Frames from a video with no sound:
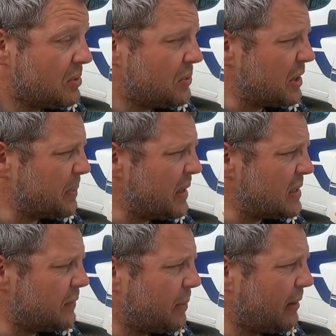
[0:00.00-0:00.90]
it was too
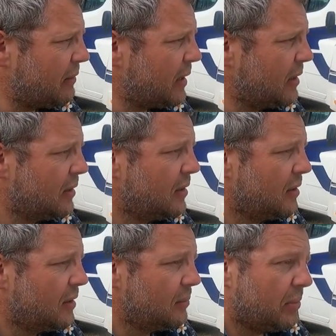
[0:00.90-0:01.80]
expensive apparently,
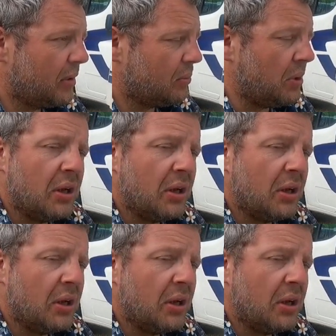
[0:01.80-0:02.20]
but